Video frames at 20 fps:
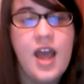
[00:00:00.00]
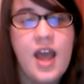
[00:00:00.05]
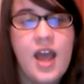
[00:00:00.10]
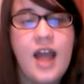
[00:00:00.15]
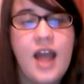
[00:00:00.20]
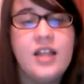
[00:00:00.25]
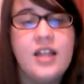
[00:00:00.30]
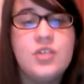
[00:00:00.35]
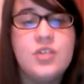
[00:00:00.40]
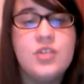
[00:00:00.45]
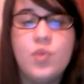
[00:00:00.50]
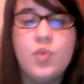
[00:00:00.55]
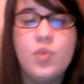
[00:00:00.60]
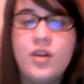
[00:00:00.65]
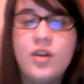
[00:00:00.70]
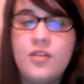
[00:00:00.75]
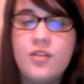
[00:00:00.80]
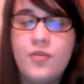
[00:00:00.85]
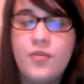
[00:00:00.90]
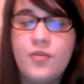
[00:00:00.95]
at least one of
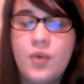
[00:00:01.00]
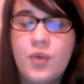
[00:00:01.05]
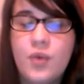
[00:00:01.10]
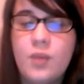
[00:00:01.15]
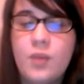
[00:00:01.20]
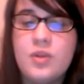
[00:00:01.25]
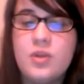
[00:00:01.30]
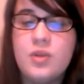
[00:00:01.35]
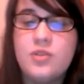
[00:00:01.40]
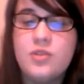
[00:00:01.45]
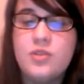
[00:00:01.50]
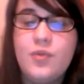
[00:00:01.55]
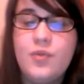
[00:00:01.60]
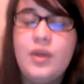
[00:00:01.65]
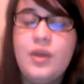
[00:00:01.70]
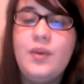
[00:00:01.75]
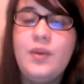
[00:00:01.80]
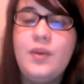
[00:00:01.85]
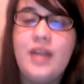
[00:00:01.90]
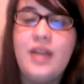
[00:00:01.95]
the 4 most
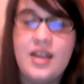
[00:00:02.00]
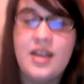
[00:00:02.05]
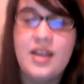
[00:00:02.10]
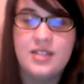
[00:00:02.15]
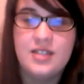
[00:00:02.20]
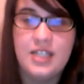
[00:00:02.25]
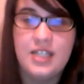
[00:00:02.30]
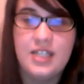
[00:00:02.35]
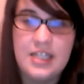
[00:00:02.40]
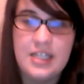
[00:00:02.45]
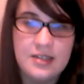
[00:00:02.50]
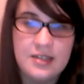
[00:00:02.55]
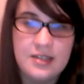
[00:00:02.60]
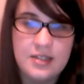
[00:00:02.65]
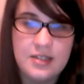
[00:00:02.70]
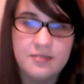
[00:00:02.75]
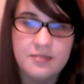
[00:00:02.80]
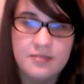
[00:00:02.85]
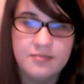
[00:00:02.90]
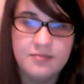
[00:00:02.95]
frequent STDs.
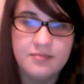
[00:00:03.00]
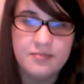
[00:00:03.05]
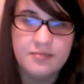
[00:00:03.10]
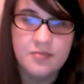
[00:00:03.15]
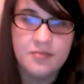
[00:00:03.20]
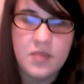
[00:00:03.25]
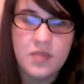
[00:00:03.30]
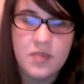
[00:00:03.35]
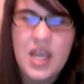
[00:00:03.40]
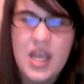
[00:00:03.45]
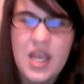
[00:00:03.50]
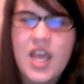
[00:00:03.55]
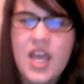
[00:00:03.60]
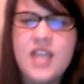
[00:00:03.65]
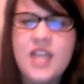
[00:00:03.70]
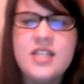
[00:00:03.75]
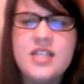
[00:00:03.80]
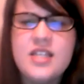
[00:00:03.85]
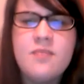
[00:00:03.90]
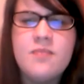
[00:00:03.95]
It
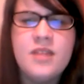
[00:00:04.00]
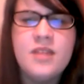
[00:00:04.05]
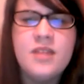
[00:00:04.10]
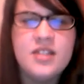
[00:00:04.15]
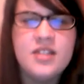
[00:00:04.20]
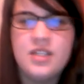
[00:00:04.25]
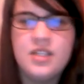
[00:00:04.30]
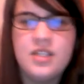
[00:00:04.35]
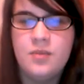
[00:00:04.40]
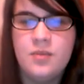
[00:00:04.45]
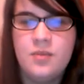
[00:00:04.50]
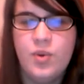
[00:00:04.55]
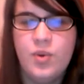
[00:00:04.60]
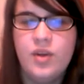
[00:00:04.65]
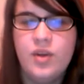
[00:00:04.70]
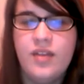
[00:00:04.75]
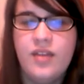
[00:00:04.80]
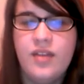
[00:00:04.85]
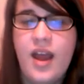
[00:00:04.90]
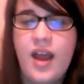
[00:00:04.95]
is immensely
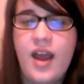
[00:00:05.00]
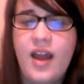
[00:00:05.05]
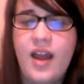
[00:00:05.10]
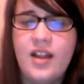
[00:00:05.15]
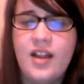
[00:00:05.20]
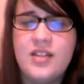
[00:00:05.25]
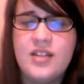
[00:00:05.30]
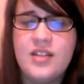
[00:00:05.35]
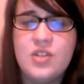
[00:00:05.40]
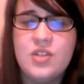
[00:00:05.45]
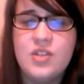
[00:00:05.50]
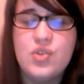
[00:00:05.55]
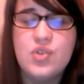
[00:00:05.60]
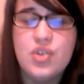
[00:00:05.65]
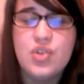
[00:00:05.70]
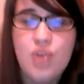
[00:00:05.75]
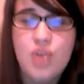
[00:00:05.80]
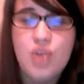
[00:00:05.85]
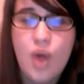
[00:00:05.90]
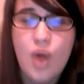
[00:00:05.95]
important that adolescents
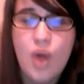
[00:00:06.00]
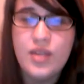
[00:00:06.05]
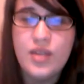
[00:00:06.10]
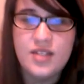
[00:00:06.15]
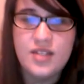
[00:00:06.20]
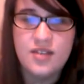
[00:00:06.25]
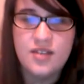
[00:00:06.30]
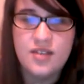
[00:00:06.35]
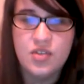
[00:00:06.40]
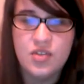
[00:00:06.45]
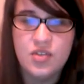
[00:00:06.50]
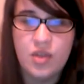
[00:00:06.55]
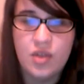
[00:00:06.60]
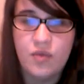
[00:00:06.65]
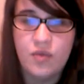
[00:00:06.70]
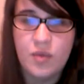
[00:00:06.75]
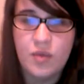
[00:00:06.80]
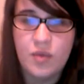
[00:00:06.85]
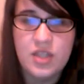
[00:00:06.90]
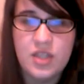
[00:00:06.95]
know this essential
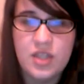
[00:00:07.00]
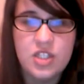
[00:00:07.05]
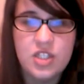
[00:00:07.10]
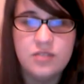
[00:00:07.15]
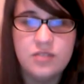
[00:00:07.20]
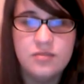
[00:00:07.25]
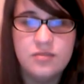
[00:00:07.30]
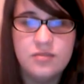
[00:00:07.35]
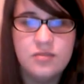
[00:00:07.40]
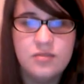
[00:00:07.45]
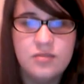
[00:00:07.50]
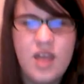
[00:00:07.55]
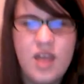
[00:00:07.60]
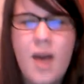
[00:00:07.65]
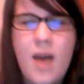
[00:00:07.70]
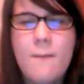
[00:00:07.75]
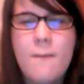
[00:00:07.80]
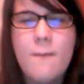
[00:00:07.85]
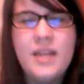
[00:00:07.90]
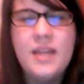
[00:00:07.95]
information.
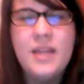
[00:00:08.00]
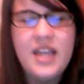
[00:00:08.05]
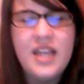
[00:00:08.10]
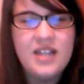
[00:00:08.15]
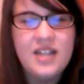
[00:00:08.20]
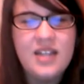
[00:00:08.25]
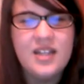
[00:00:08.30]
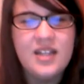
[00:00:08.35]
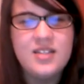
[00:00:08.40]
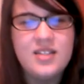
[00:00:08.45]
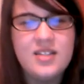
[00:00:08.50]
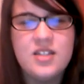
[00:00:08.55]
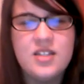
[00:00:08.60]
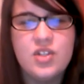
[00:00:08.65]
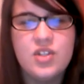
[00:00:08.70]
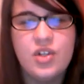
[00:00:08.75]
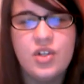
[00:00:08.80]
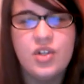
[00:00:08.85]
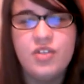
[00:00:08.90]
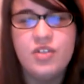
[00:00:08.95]
Many adolescents
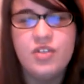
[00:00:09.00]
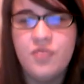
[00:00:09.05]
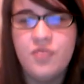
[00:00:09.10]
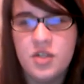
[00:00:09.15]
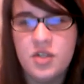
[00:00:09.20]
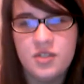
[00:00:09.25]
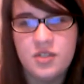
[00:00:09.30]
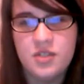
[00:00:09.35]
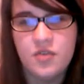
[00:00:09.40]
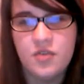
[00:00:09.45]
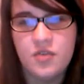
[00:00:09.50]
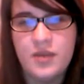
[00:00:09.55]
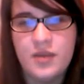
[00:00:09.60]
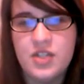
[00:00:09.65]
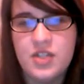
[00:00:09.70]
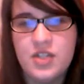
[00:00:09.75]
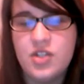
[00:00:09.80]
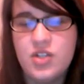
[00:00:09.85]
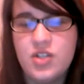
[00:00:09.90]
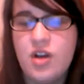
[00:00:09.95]
learn false
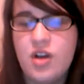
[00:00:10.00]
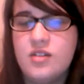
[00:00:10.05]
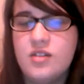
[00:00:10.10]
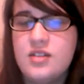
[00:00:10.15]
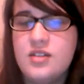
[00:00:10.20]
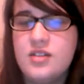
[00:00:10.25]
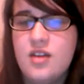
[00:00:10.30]
information on